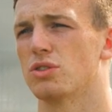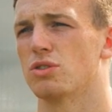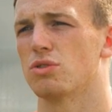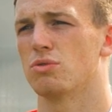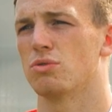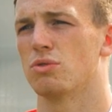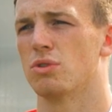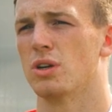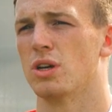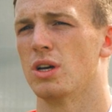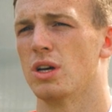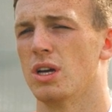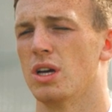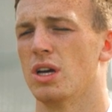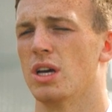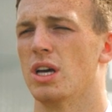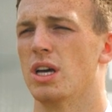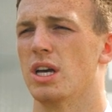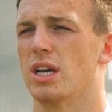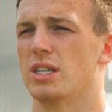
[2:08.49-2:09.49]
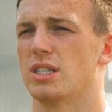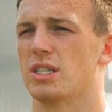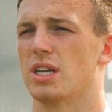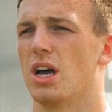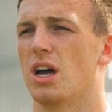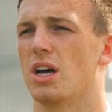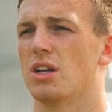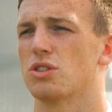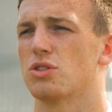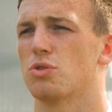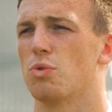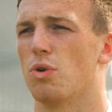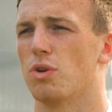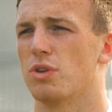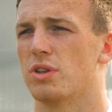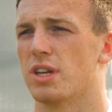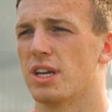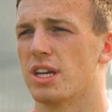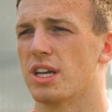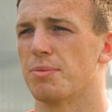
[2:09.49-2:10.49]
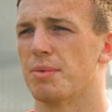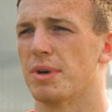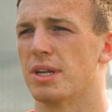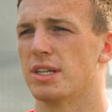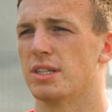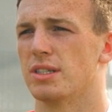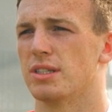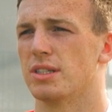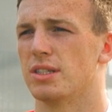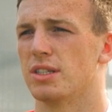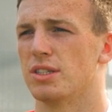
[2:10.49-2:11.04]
So it's a hard squad to come in and,